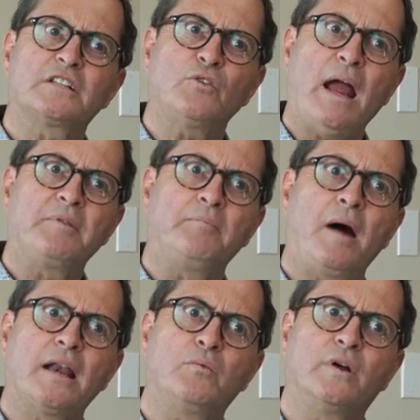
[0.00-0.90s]
to grab the
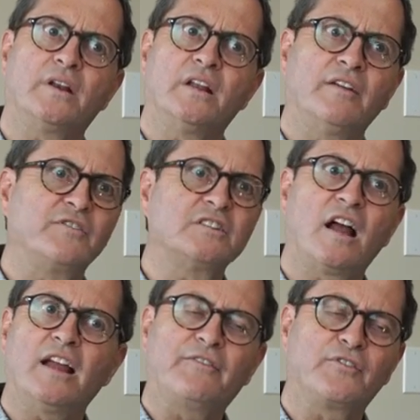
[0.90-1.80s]
bottom one if, it's
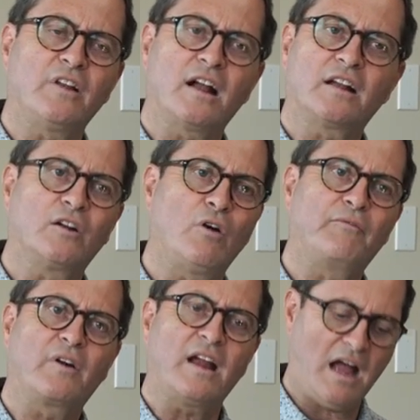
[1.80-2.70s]
not, if they're not going to go
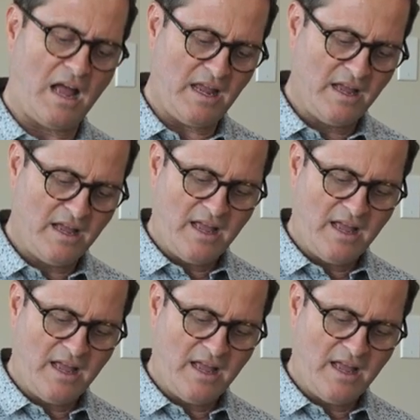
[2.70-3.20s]
up very high.